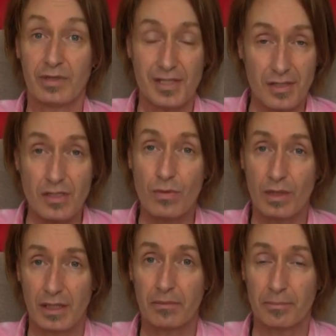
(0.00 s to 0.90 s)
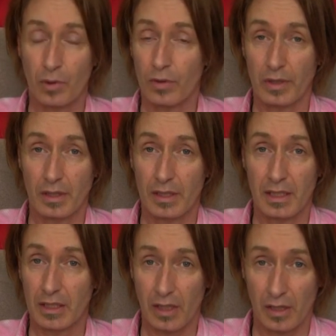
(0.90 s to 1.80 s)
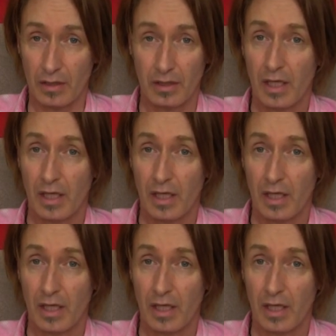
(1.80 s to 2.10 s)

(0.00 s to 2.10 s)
Listen to a little boy, a little girl,